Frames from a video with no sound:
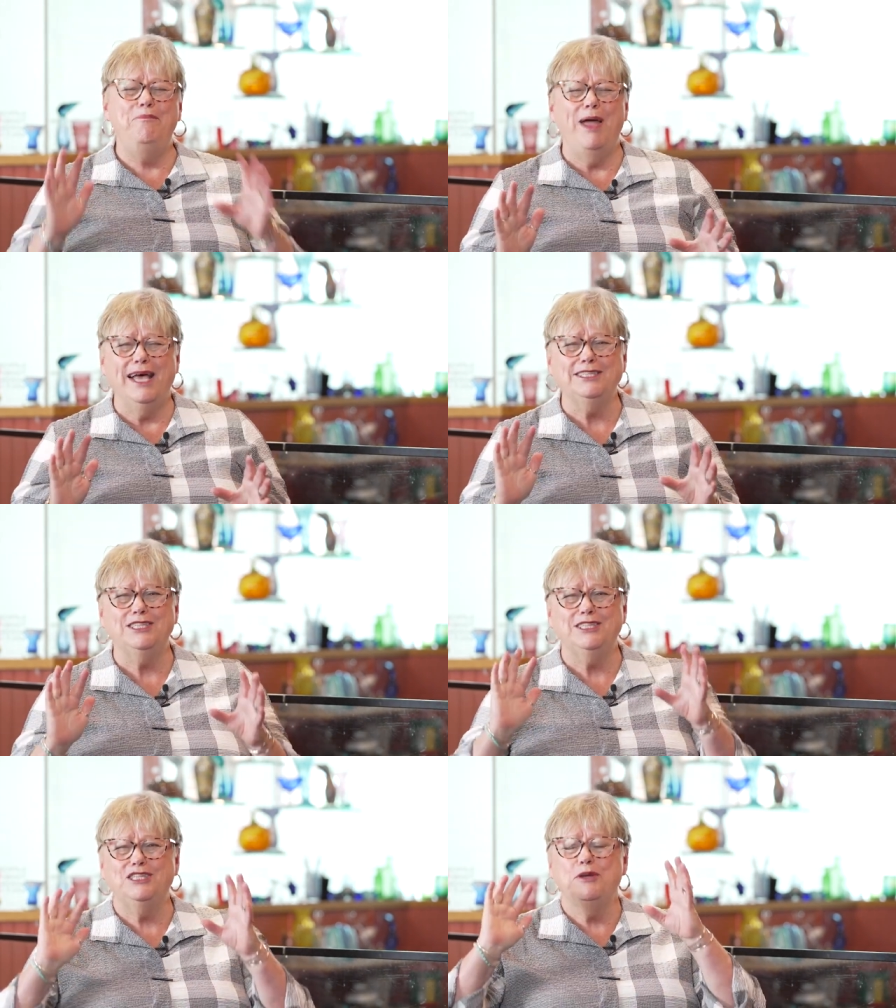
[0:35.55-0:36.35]

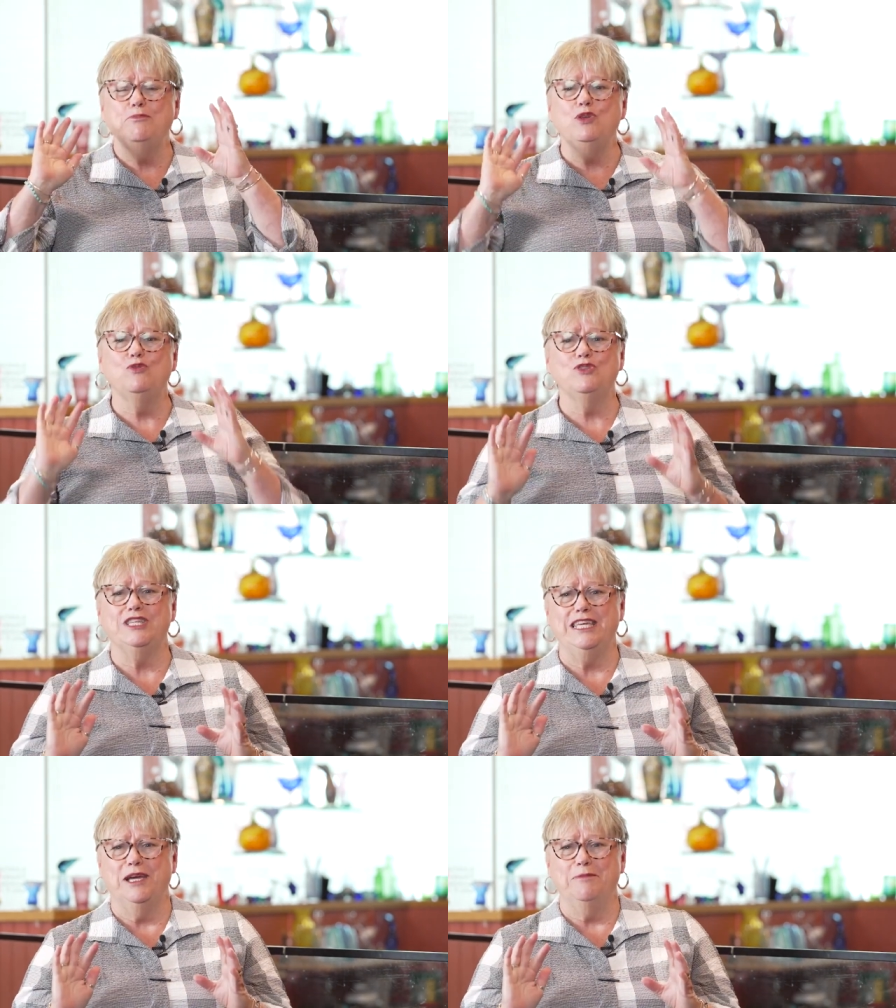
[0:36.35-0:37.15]
best
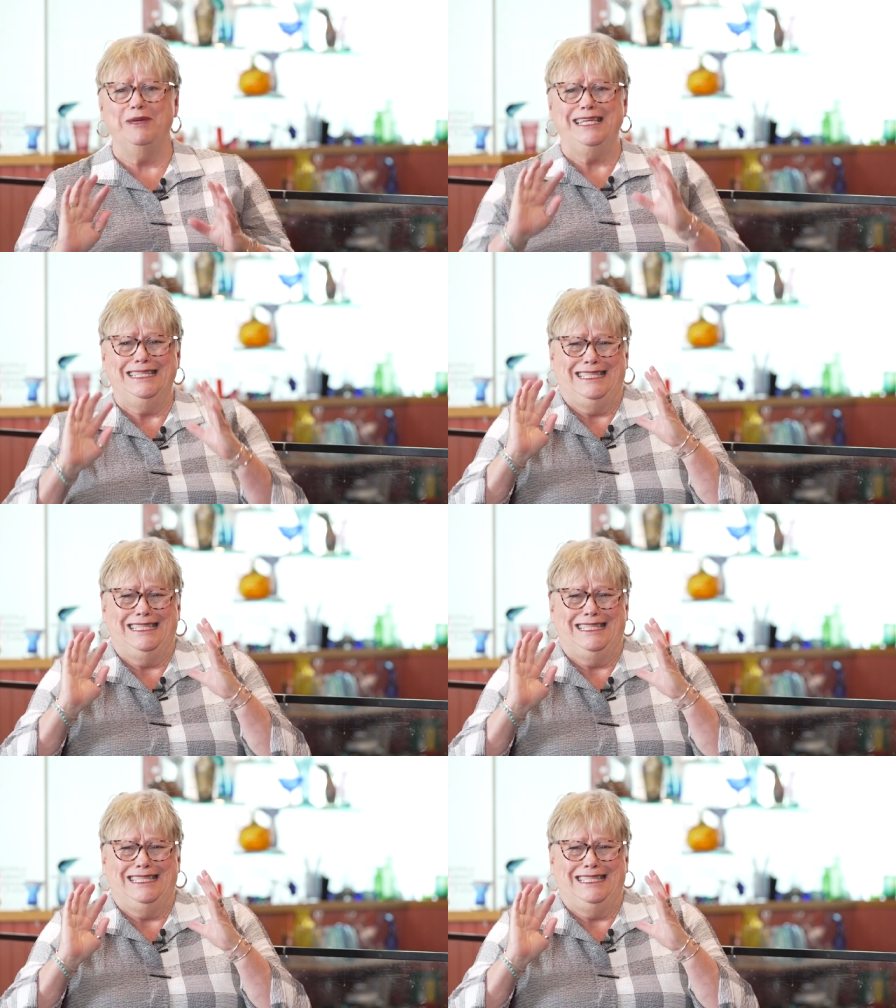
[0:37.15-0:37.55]
museum in